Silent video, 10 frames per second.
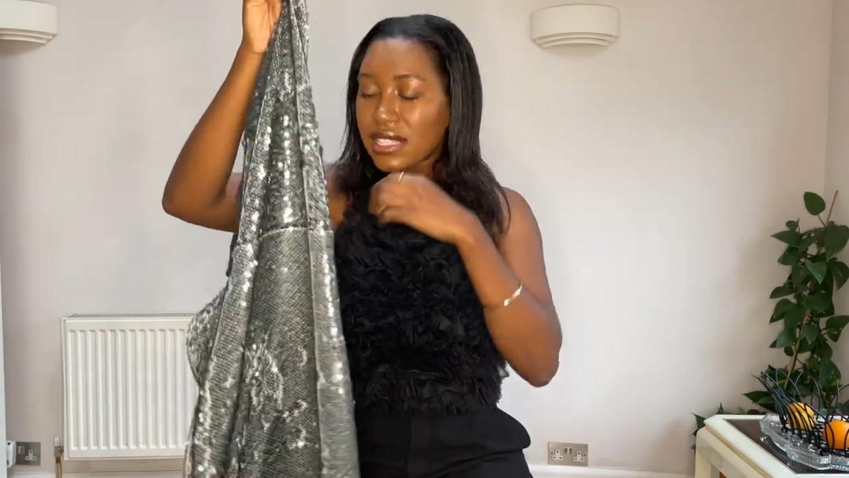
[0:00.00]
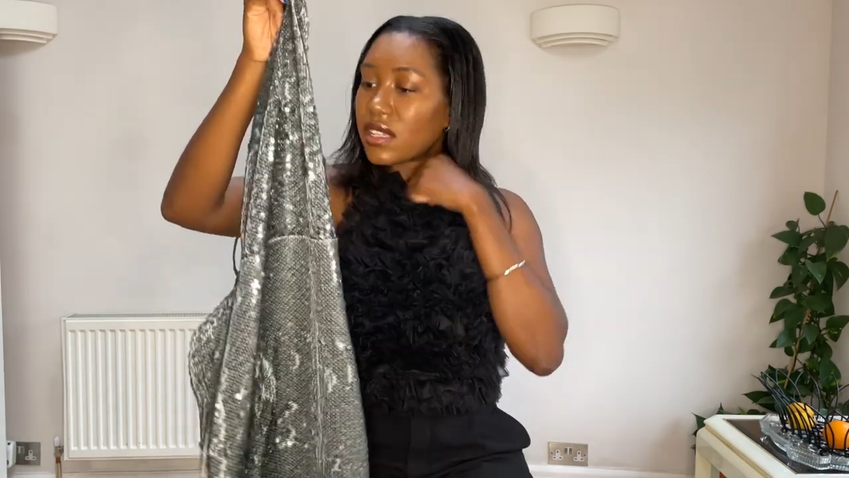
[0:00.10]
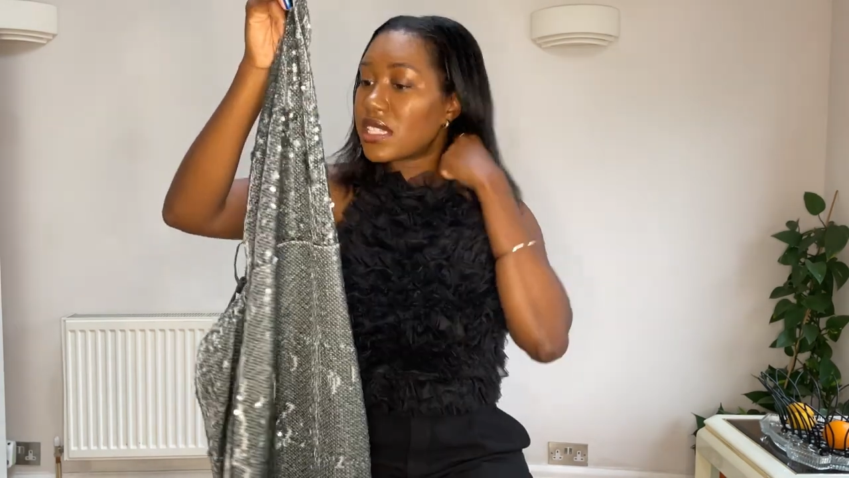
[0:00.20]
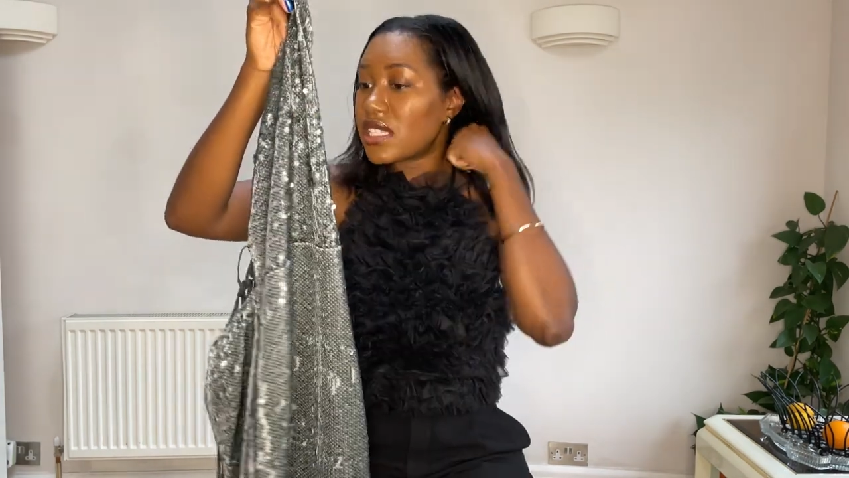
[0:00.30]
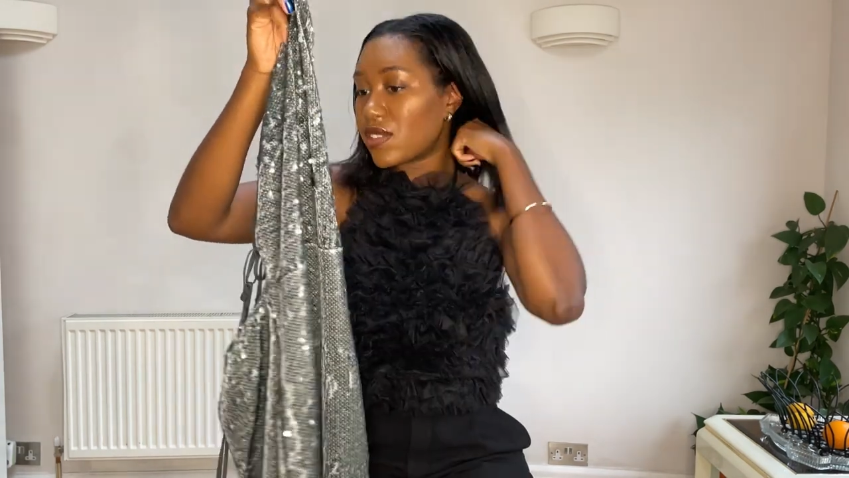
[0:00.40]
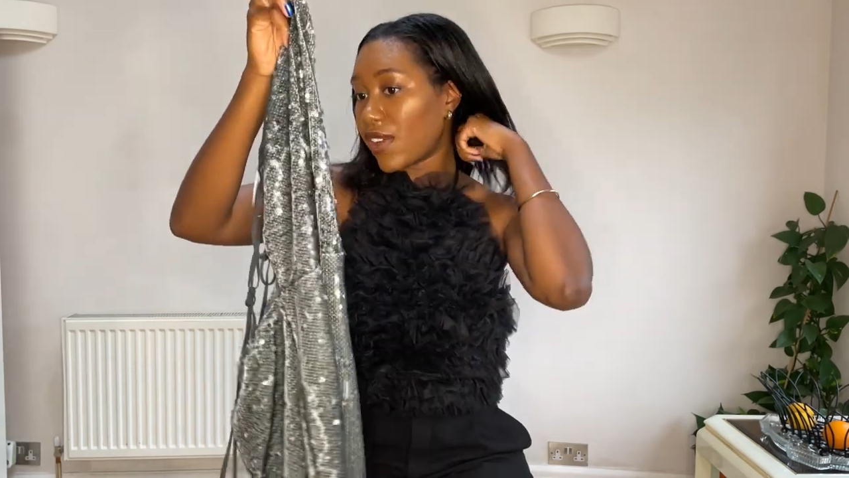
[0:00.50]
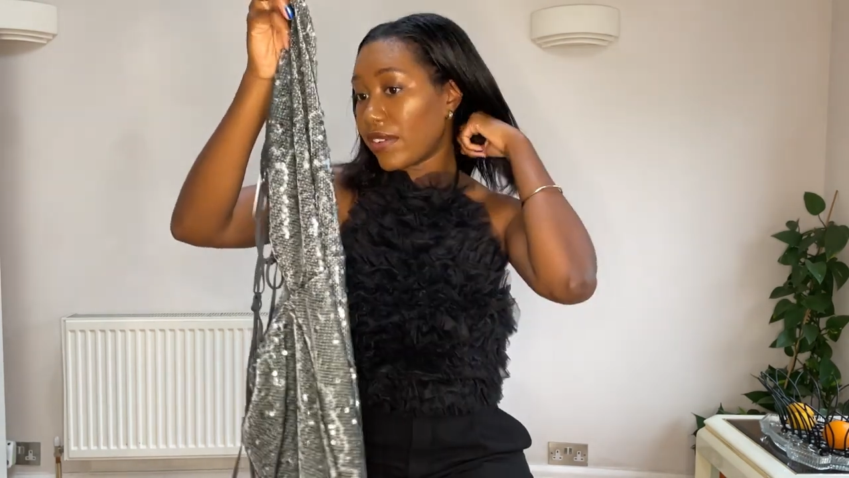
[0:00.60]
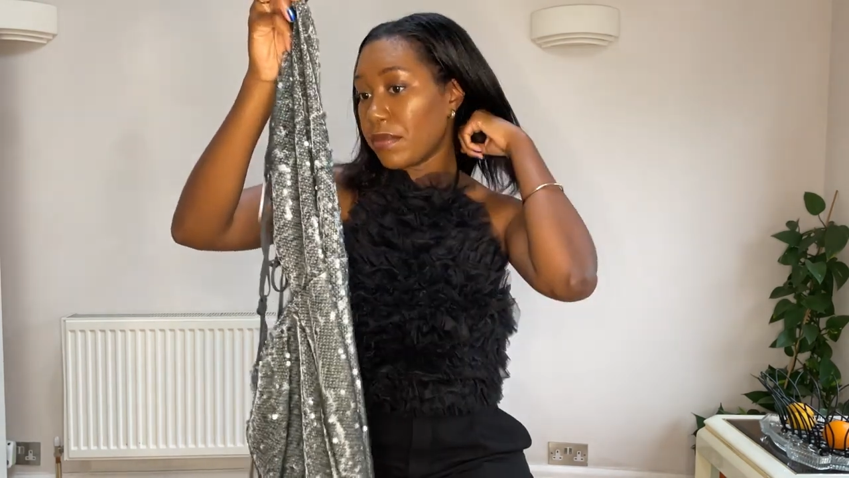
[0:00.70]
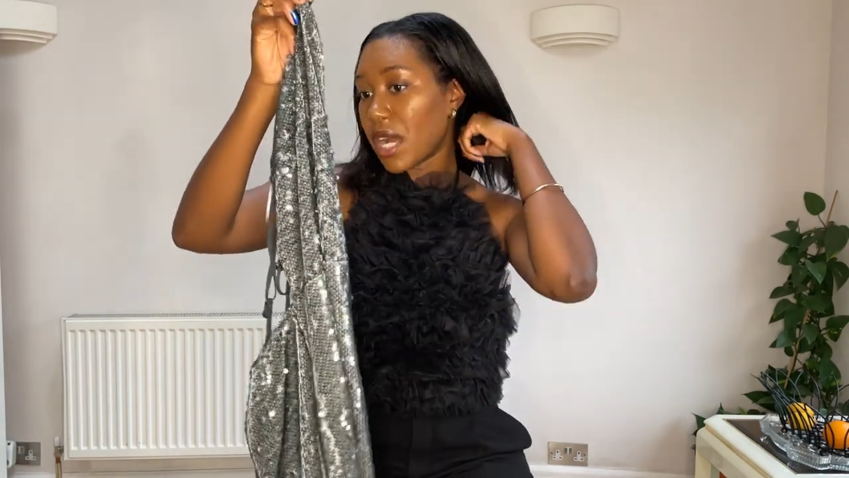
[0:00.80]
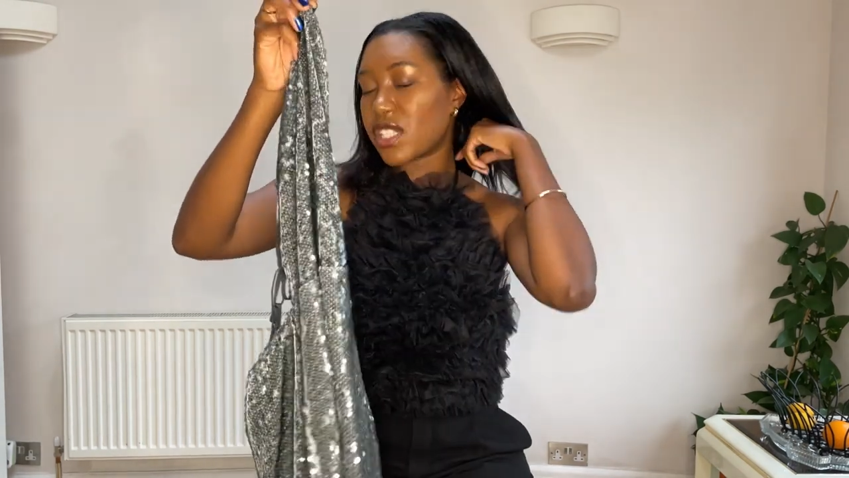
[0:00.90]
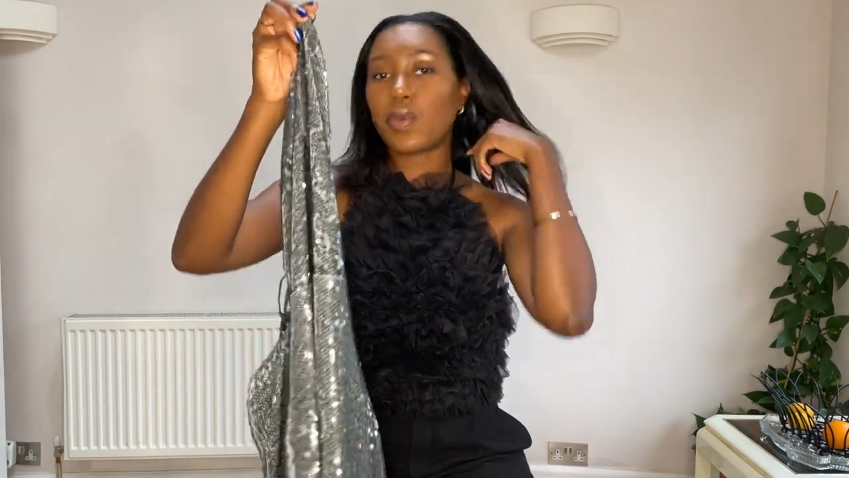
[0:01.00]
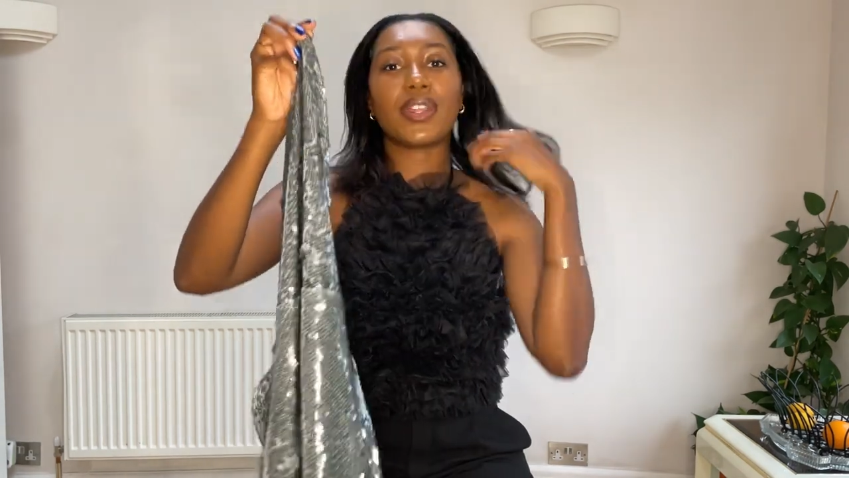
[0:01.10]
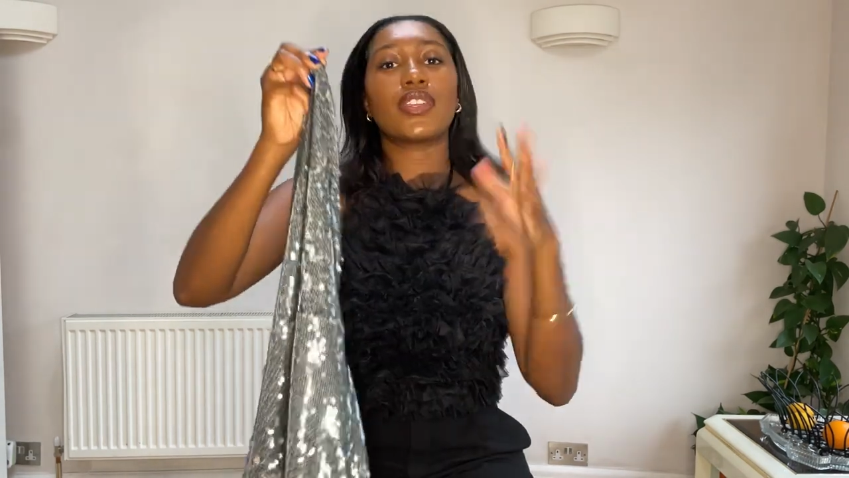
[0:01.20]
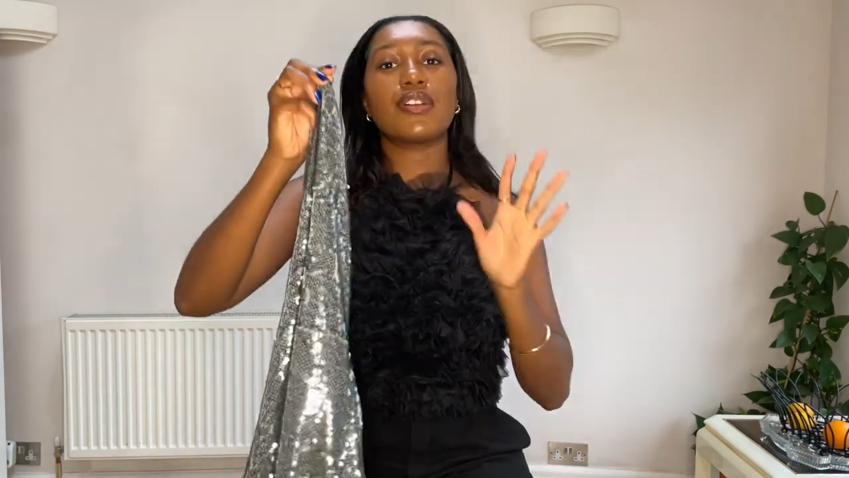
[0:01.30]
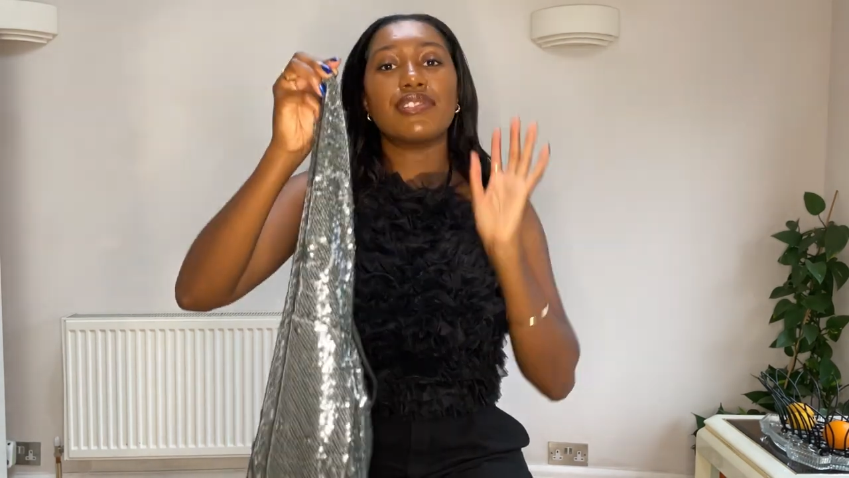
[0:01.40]
So this is very much one
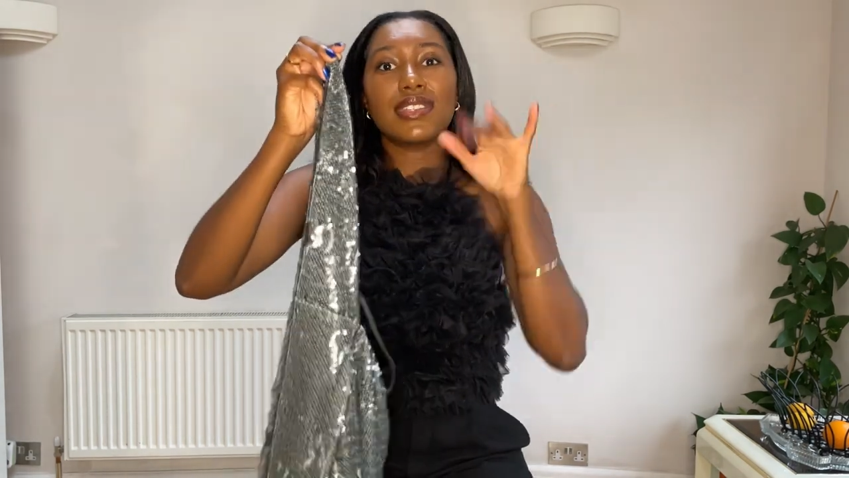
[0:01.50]
of those